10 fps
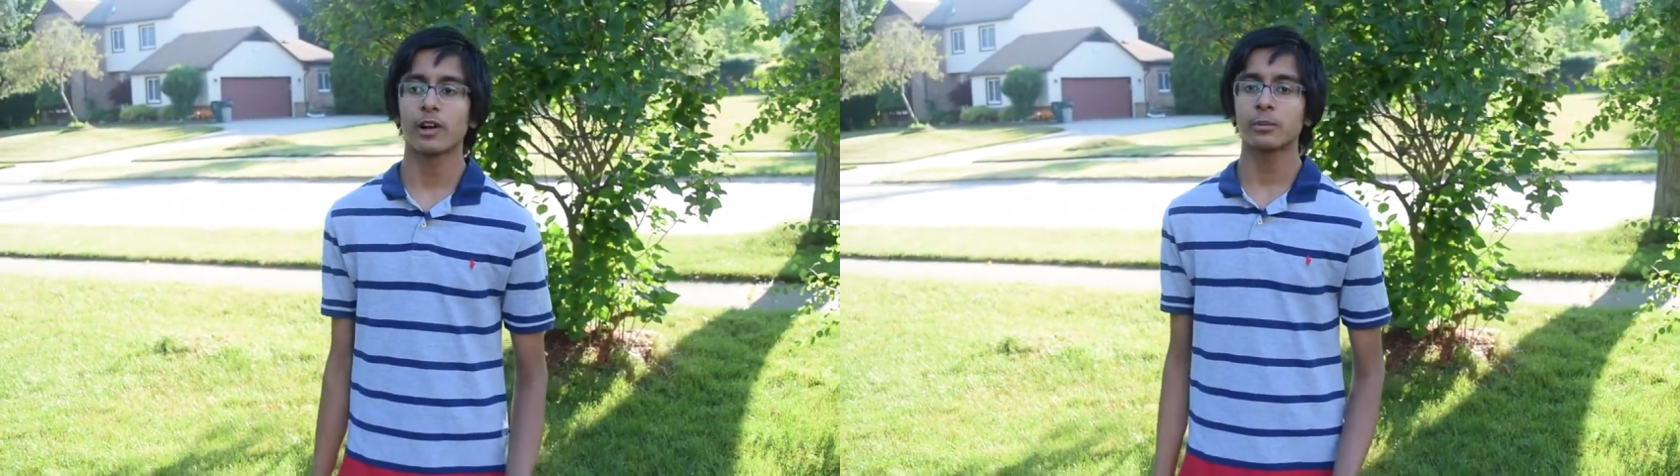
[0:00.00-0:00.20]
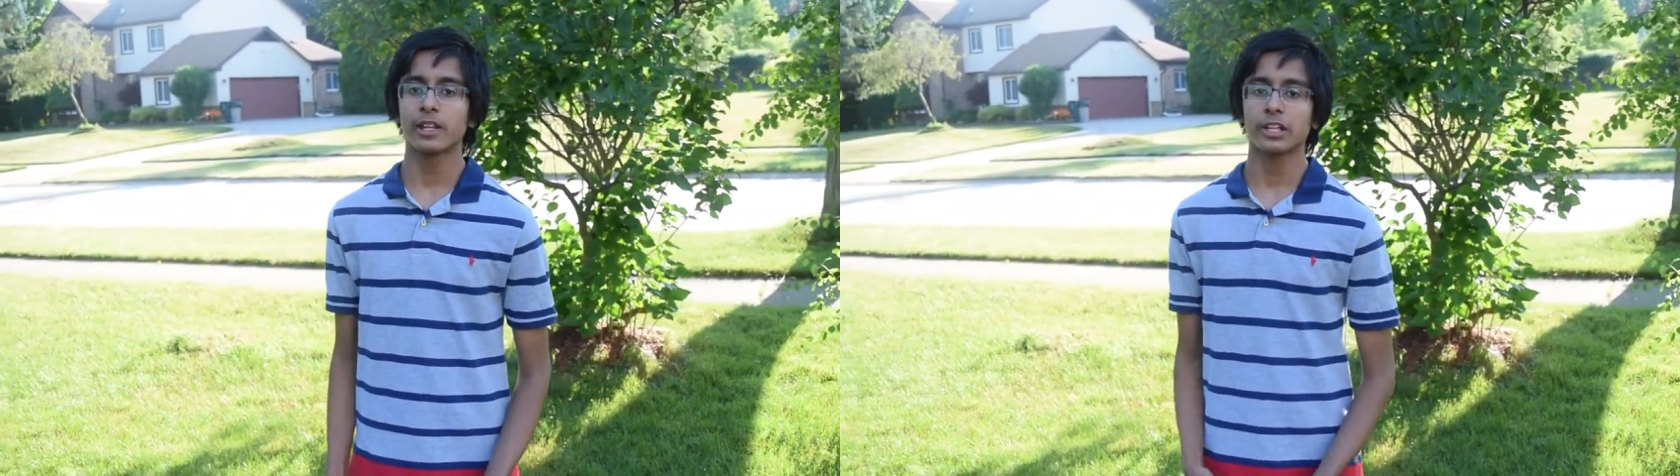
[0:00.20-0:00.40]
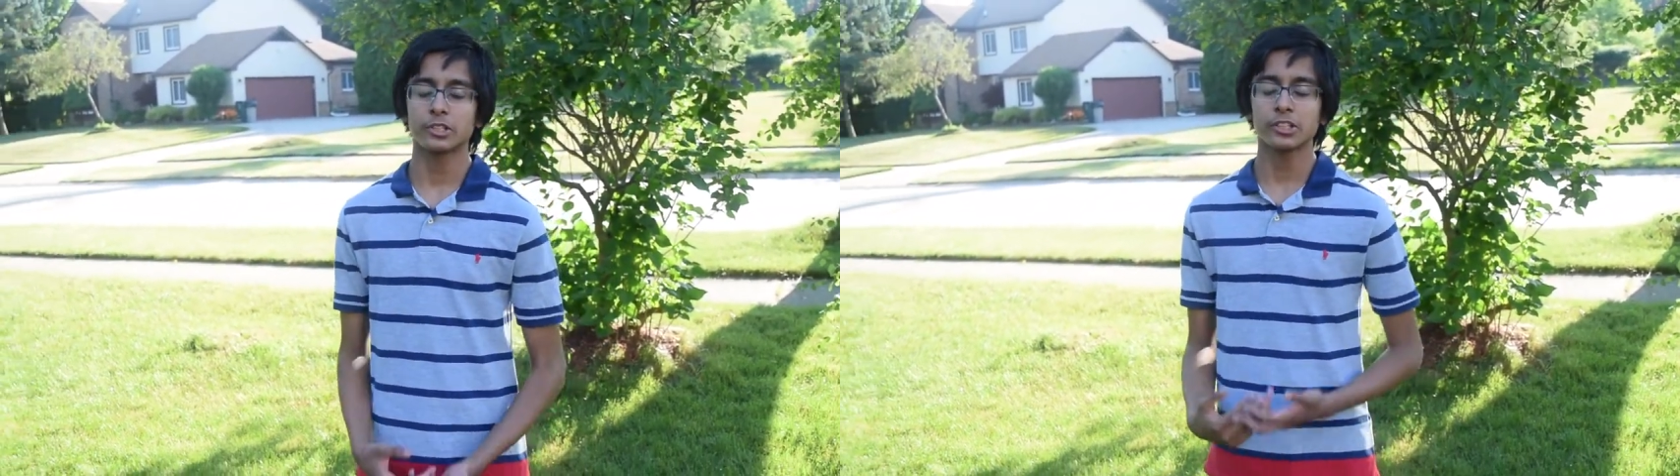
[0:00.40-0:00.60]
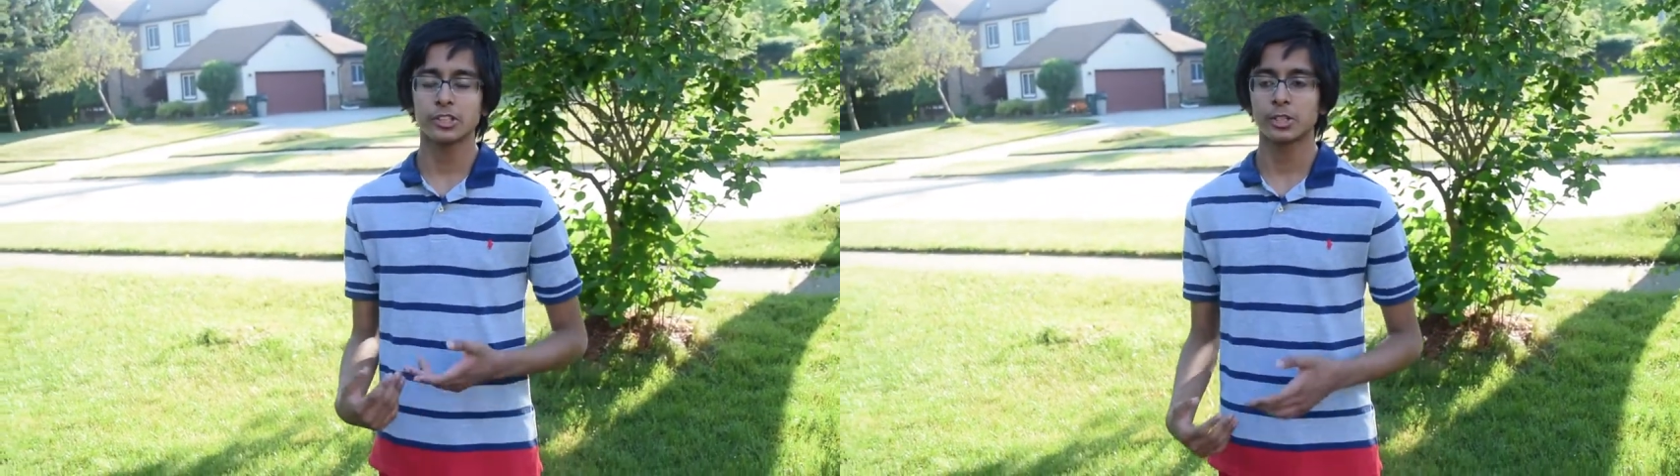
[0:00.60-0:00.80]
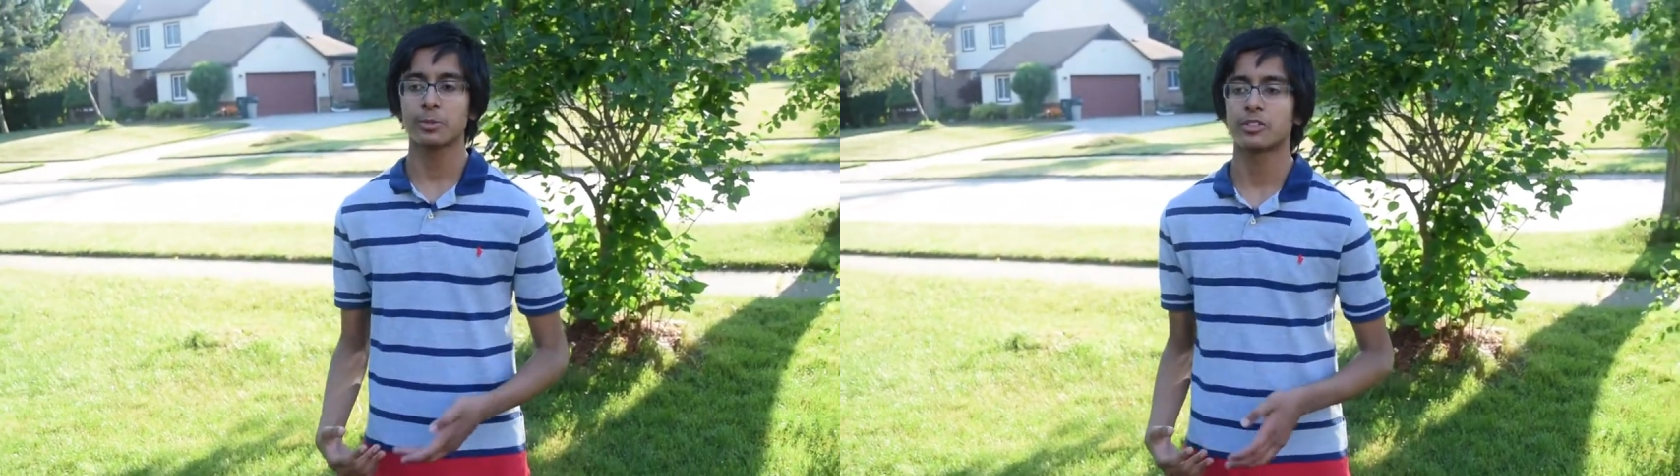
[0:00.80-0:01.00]
helped ancient
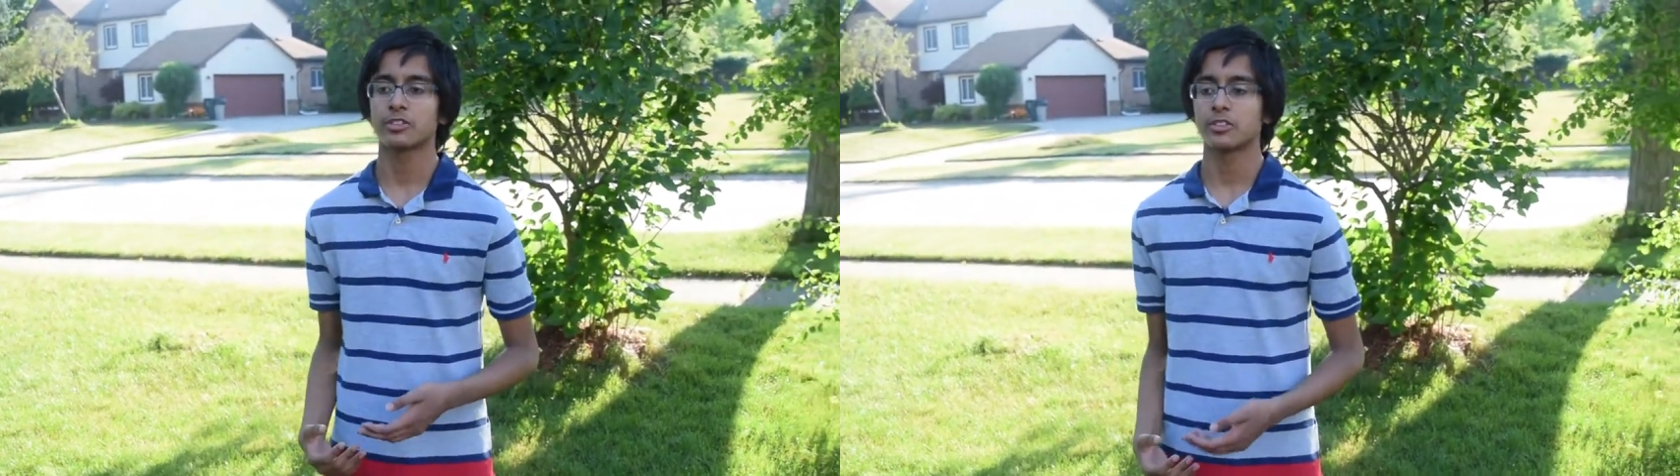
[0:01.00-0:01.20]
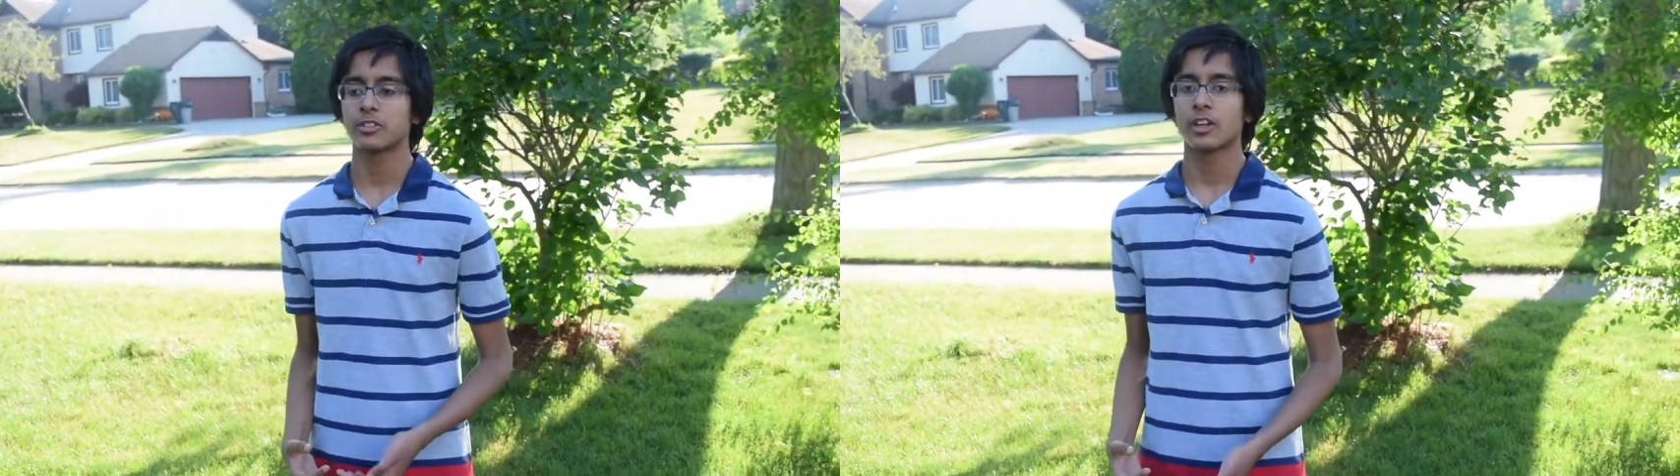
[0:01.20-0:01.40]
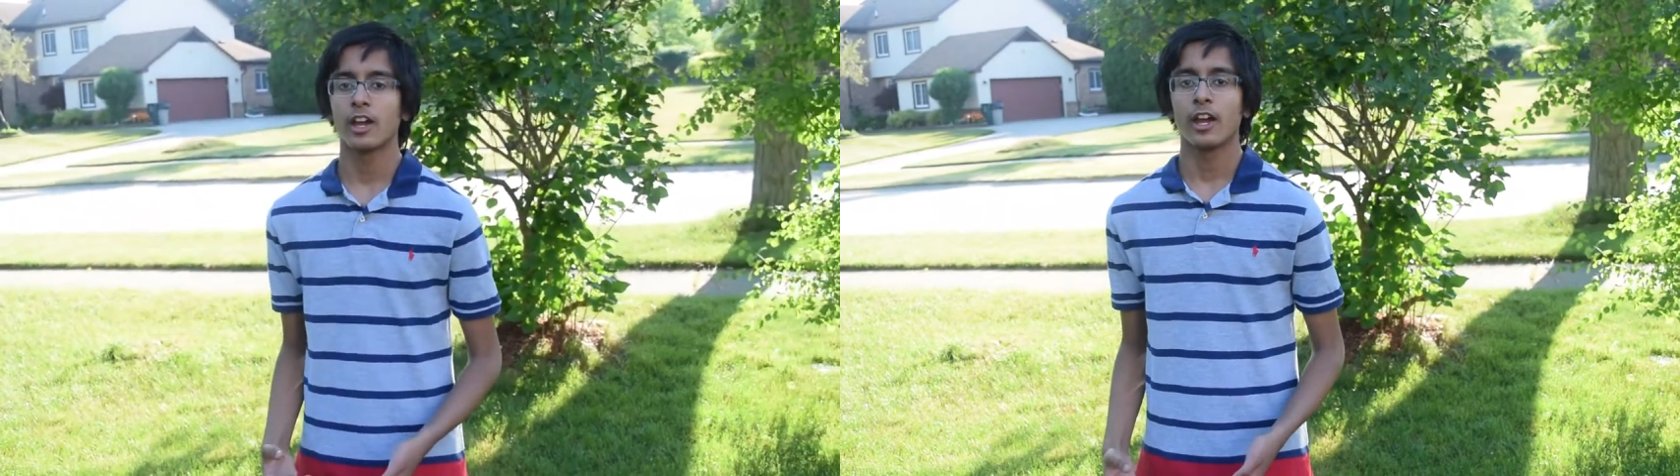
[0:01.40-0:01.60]
Egyptians